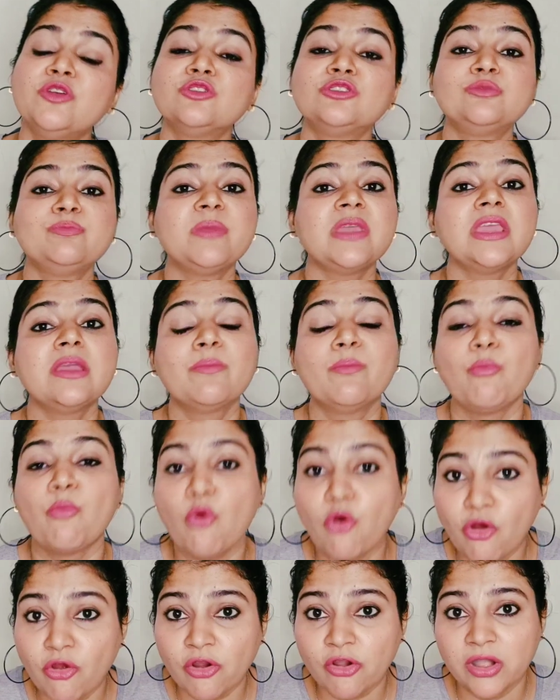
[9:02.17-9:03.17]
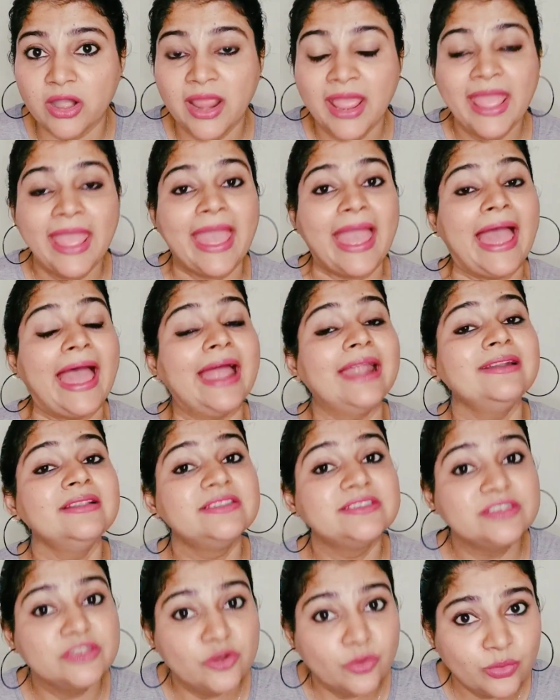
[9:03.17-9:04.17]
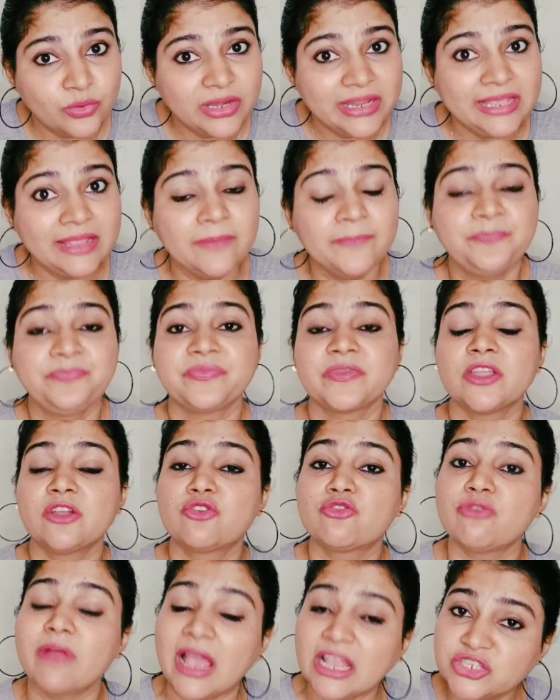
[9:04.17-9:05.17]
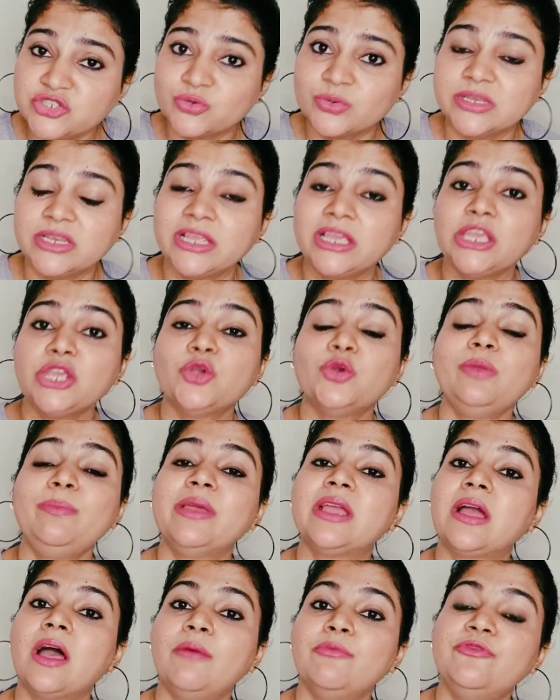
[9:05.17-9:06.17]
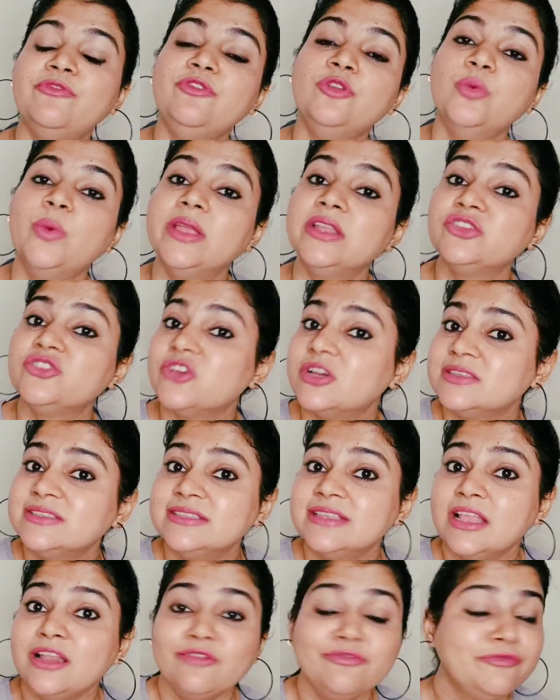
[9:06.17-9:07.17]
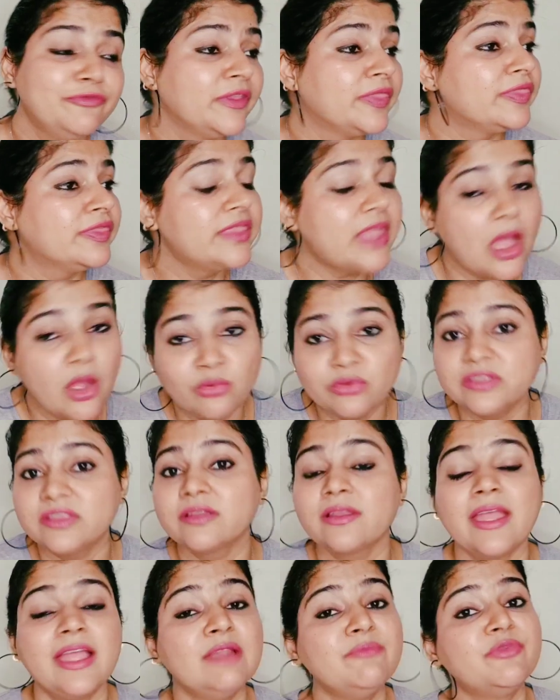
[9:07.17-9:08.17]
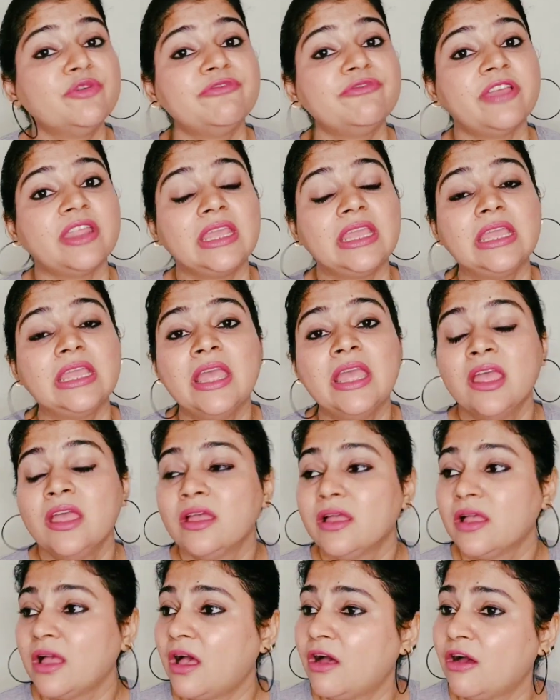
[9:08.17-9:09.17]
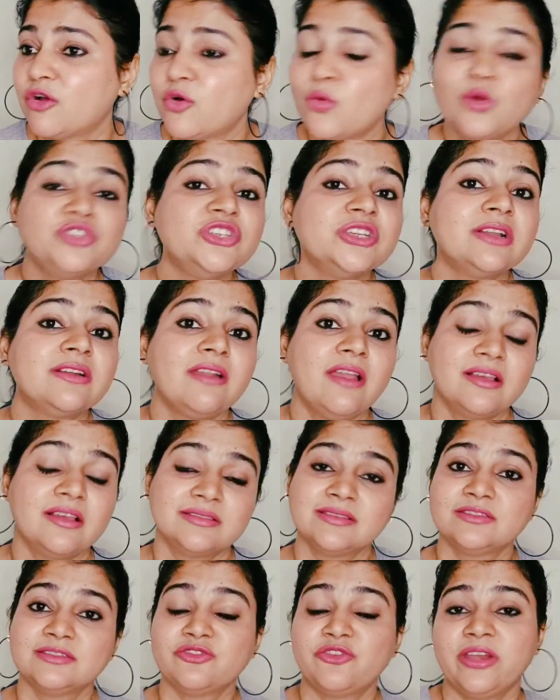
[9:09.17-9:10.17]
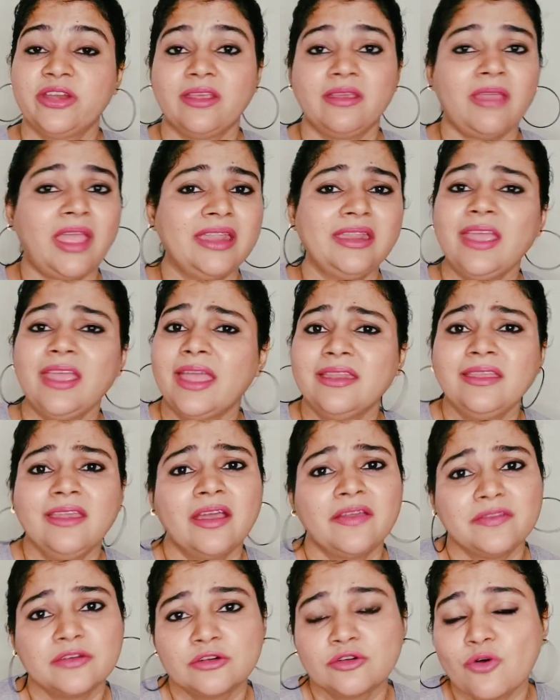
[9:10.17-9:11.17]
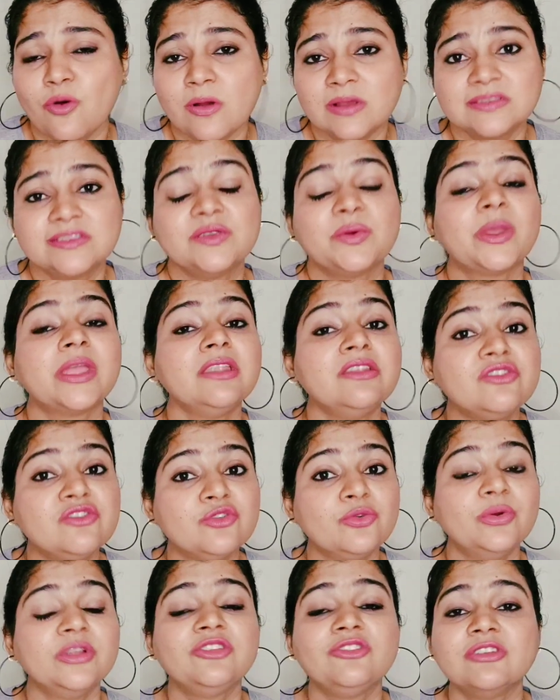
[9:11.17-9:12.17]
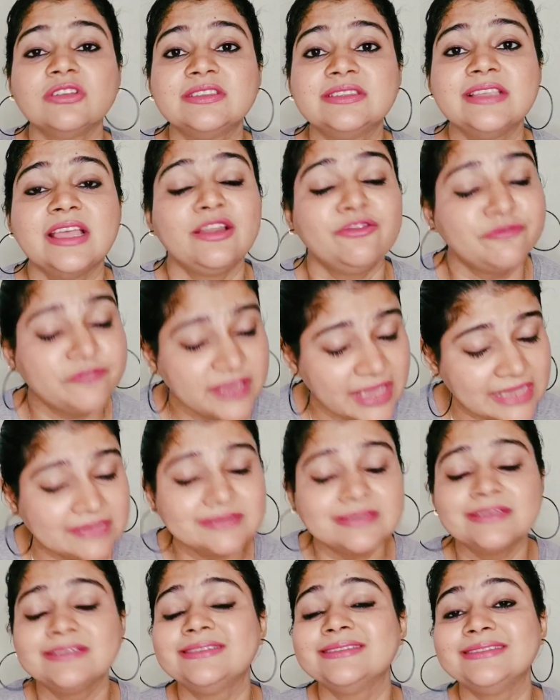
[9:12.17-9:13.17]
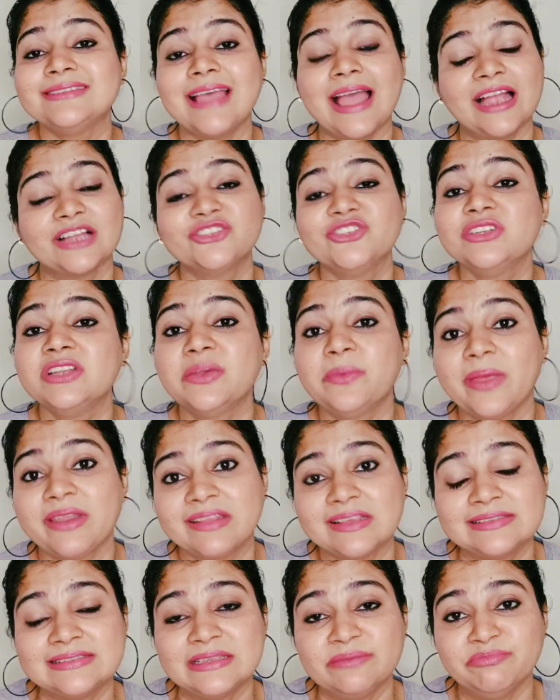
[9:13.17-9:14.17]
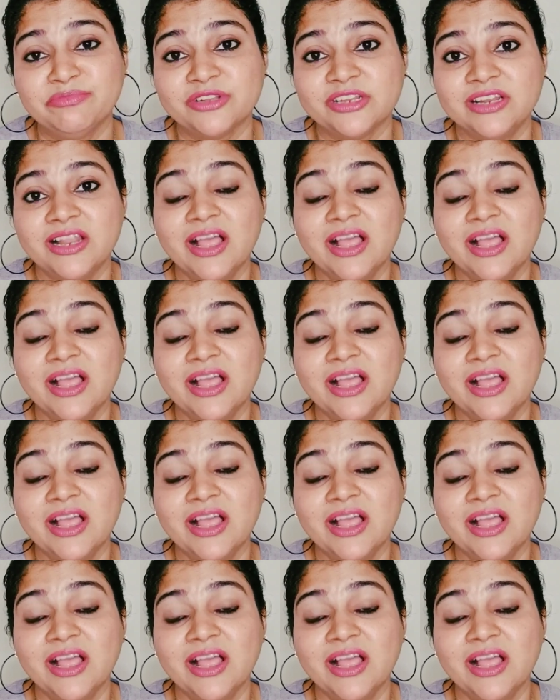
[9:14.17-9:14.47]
speak more, and slowly, gradually, you'll become fluent yourself without the help of any coaching classes or any other course. You can do it yourself. Yes, it is actually very simple,